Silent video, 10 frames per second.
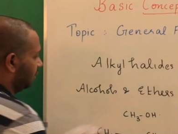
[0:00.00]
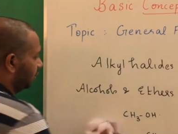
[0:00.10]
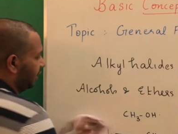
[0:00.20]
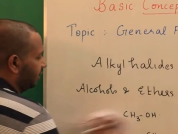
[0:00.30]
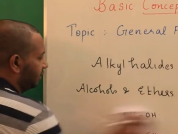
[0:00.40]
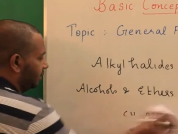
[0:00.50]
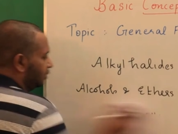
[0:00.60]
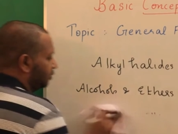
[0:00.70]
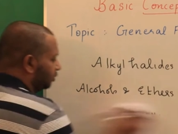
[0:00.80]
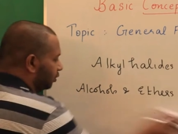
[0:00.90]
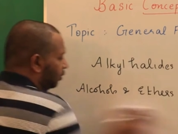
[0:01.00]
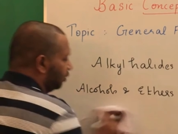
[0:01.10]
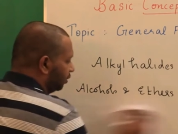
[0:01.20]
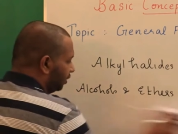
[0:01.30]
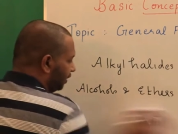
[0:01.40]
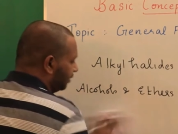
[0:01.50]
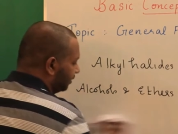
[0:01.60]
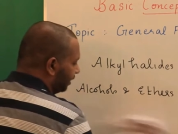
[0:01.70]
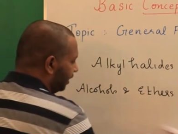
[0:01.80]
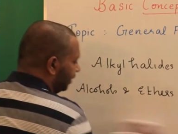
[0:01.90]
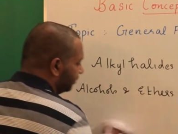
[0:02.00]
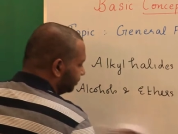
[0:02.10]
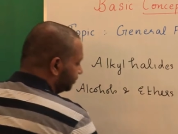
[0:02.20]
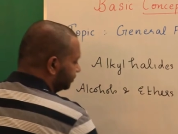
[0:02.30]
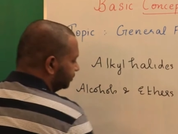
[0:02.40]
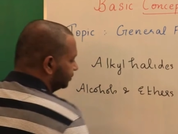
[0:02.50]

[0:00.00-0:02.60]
Okay? So let's say